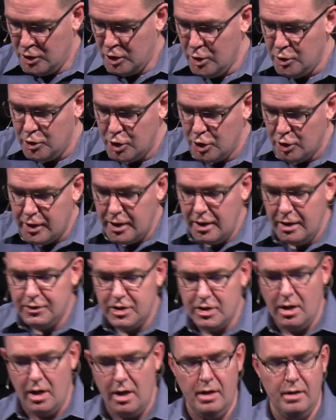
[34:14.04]
Use your
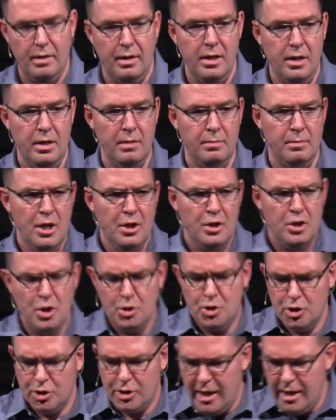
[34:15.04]
gifts to honor Him.
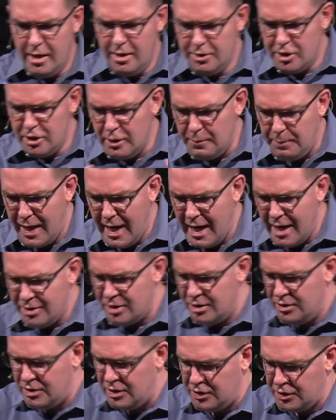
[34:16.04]
Use your talents and your
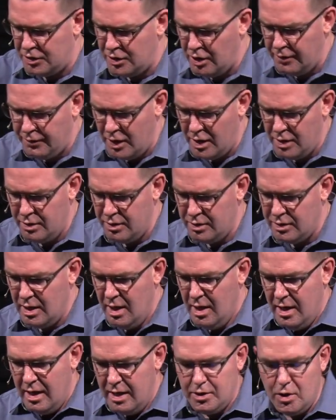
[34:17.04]
passions to serve others.
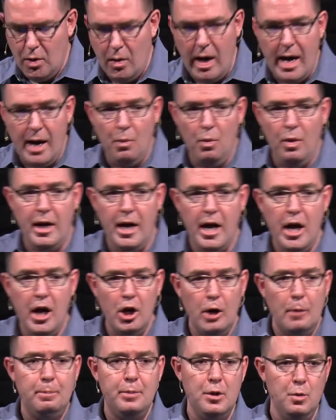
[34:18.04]
And so I want to
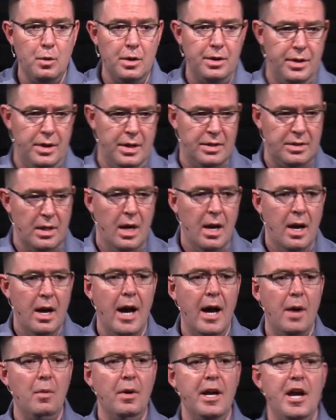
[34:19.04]
help you with this.
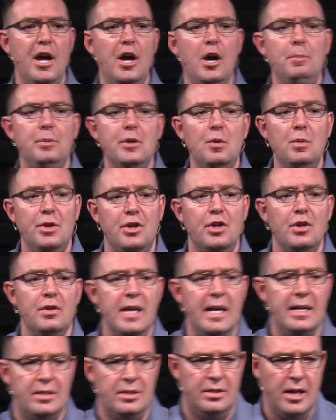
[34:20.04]
I want to help you with
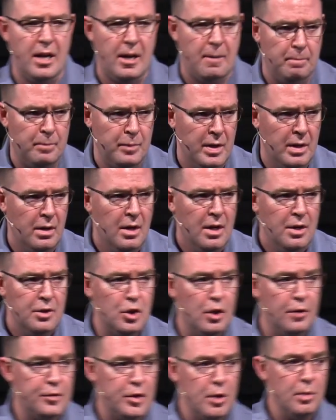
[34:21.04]
your next step.
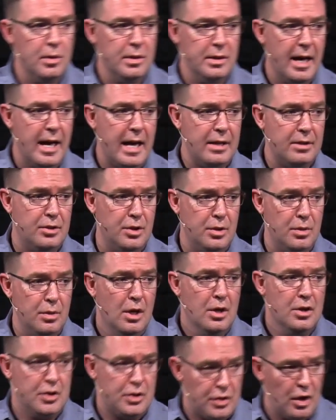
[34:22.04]
So if you would like
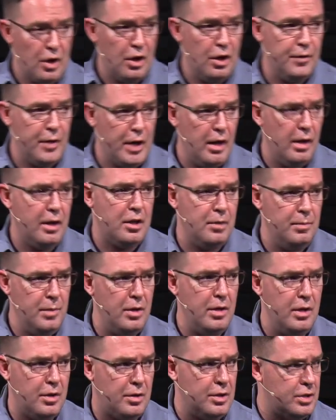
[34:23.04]
to serve here at
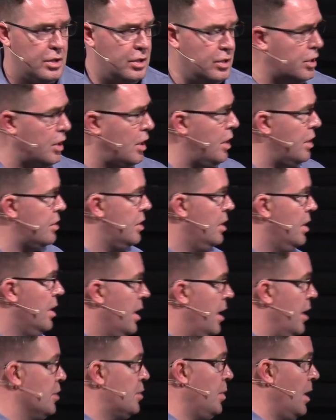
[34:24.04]
Community Christian Church,
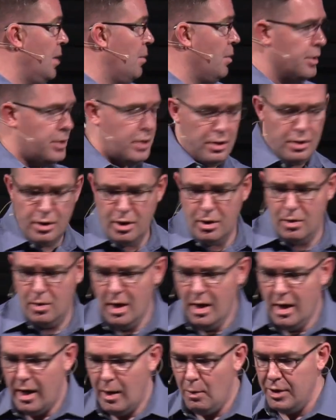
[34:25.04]
here's what I want you to
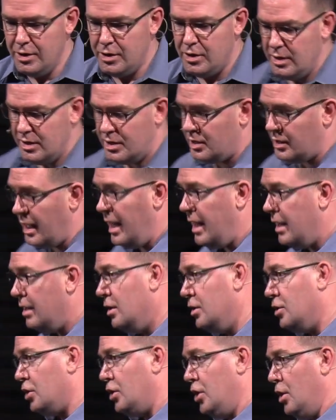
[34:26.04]
do. I want you to
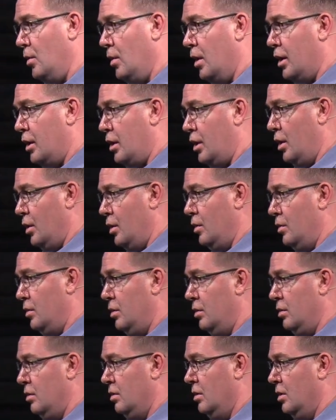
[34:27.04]
scan this QR
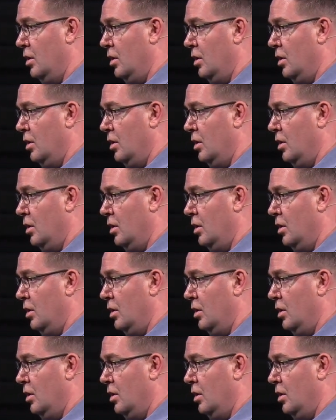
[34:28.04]
code